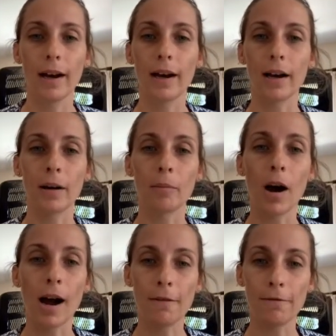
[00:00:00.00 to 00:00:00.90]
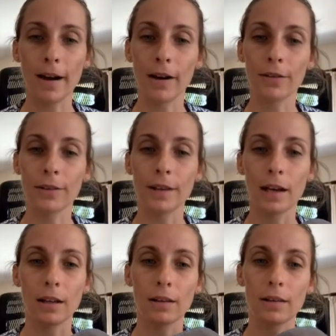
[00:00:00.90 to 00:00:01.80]
I found
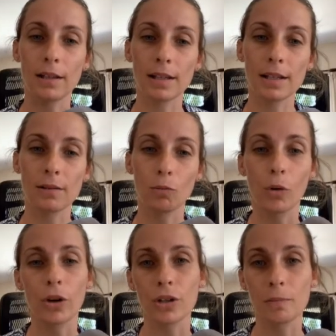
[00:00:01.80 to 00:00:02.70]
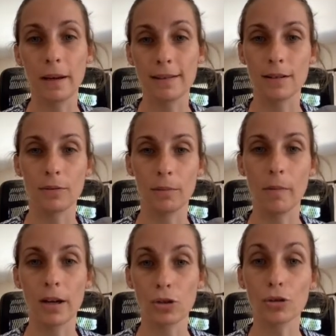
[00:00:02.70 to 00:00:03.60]
that this worked best with
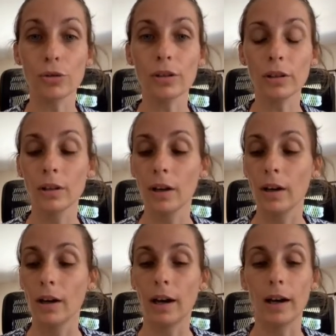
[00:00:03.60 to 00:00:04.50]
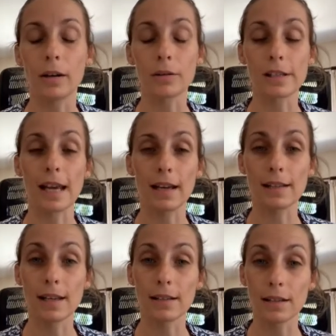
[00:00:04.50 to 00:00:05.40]
my children because they had
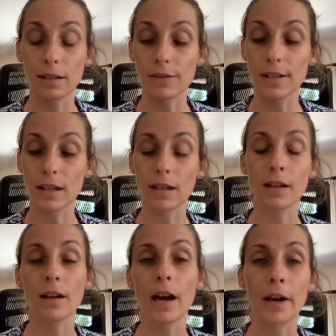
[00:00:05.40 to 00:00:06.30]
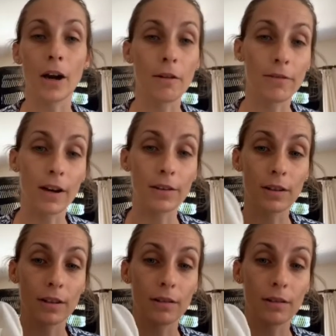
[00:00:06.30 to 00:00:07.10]
sensitive skin, and I found that